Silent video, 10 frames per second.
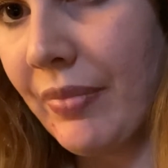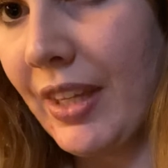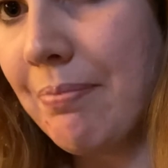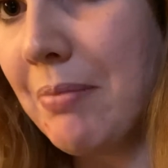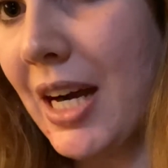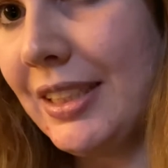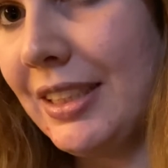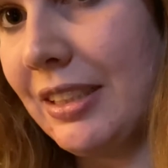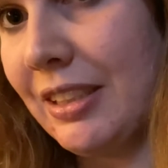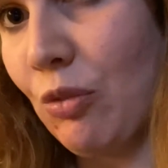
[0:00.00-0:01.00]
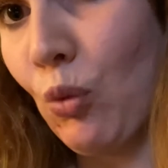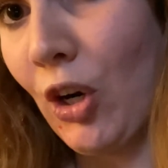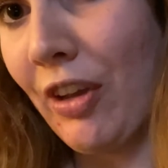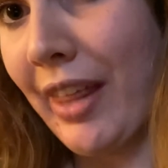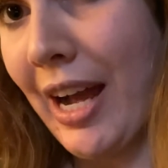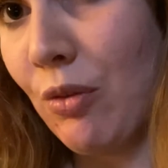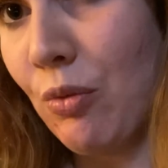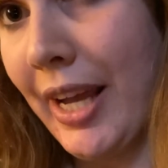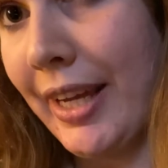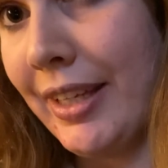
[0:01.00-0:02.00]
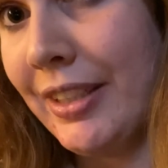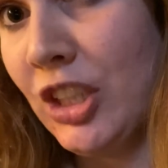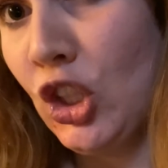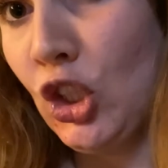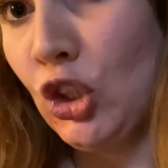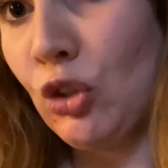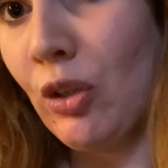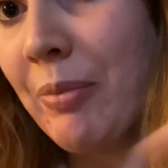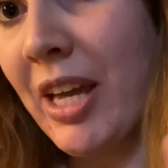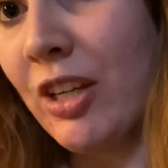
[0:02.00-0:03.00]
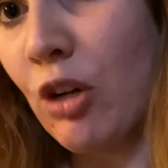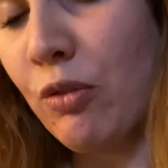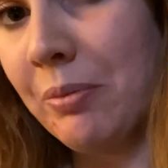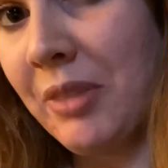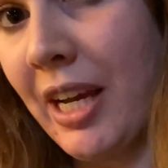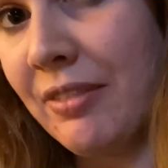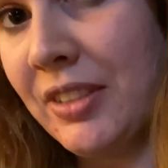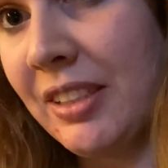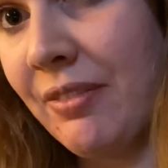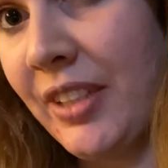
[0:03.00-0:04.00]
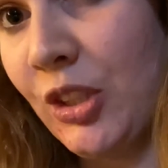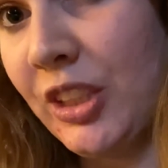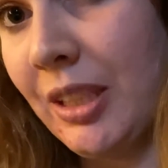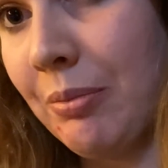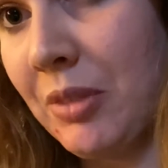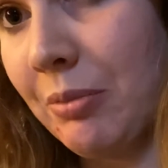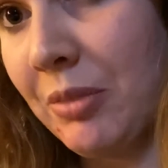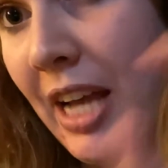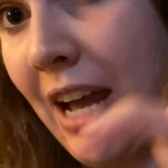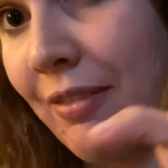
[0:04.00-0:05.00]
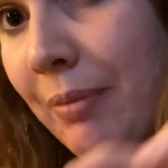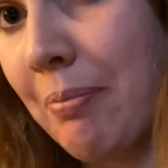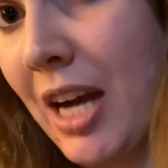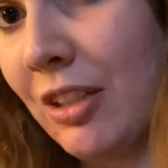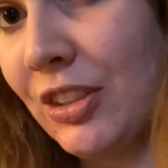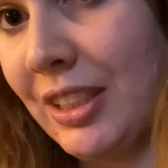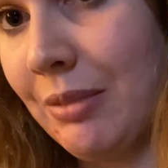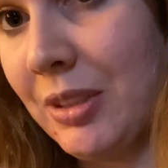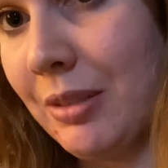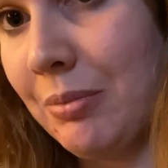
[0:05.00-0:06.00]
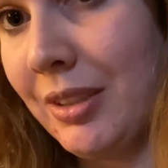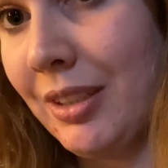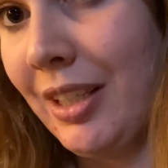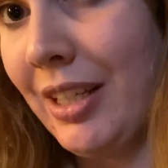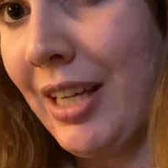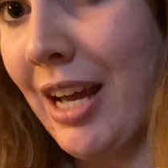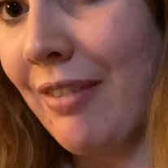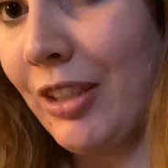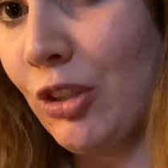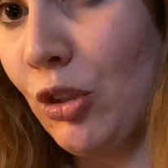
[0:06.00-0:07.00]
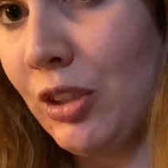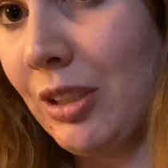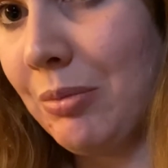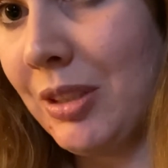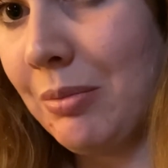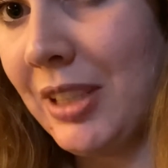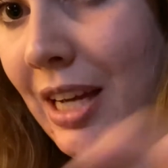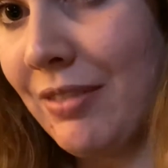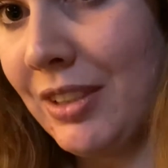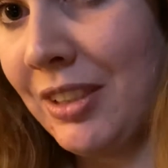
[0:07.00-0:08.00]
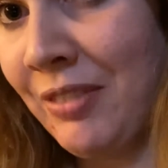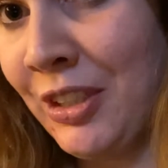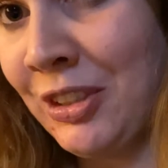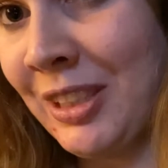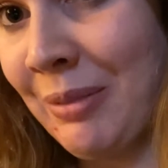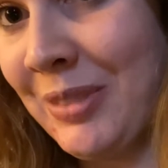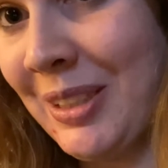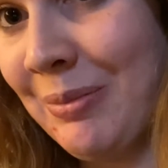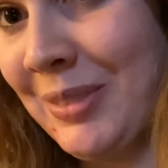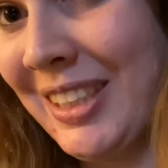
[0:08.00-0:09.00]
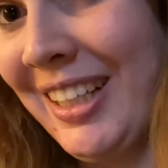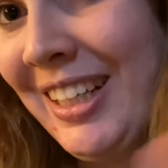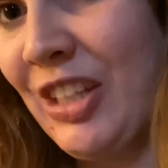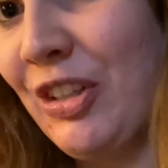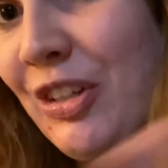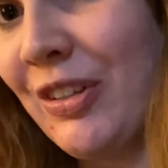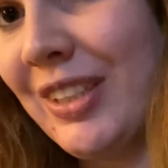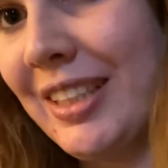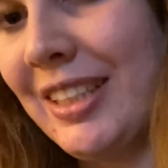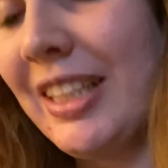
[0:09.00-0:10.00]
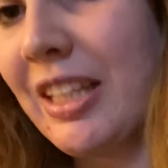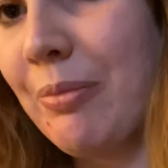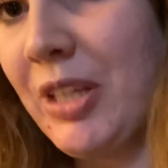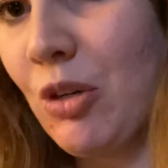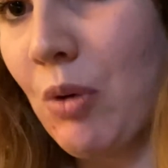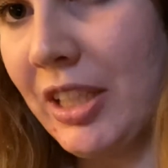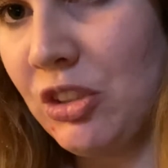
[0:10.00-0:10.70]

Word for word: Mine doesn't work that way. So I may go from having severe symptoms to having mild symptoms, having no symptoms, having severe symptoms, you know, and it could be quite